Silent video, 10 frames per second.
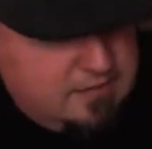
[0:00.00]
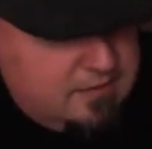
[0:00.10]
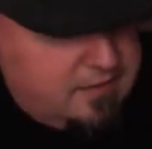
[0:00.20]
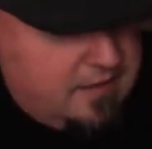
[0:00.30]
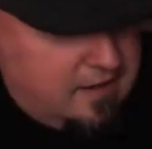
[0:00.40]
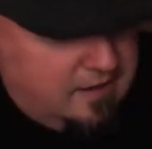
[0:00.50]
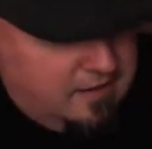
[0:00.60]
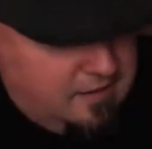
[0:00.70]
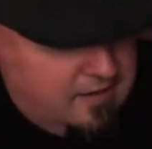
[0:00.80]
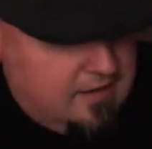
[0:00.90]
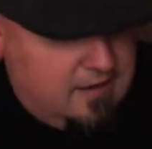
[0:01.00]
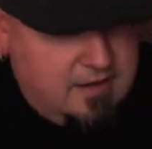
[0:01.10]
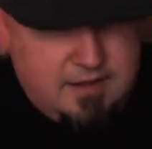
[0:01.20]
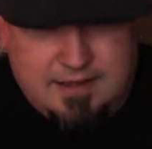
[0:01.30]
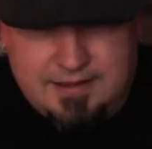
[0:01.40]
thing.
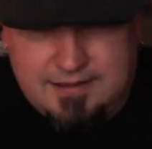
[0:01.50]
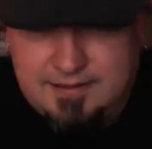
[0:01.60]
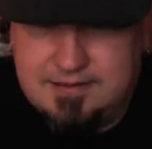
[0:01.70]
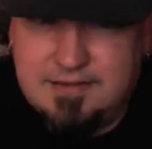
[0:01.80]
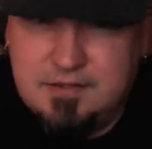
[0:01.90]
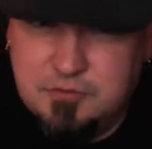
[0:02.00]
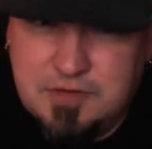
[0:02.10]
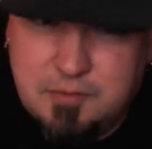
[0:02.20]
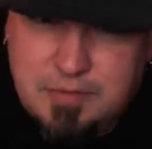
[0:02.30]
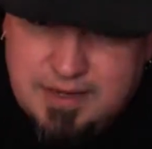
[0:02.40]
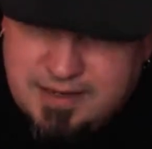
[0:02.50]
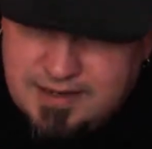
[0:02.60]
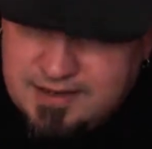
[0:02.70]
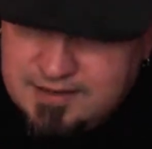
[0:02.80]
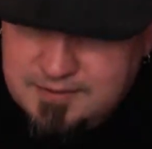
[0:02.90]
This thing's really big,
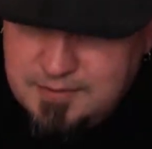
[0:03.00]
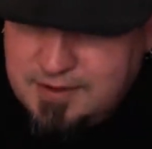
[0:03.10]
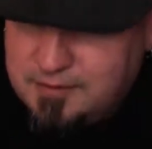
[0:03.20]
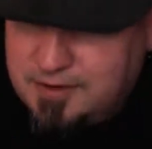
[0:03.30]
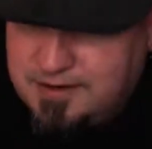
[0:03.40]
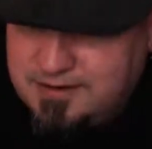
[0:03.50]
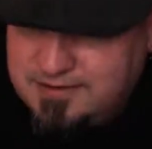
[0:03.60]
by the way.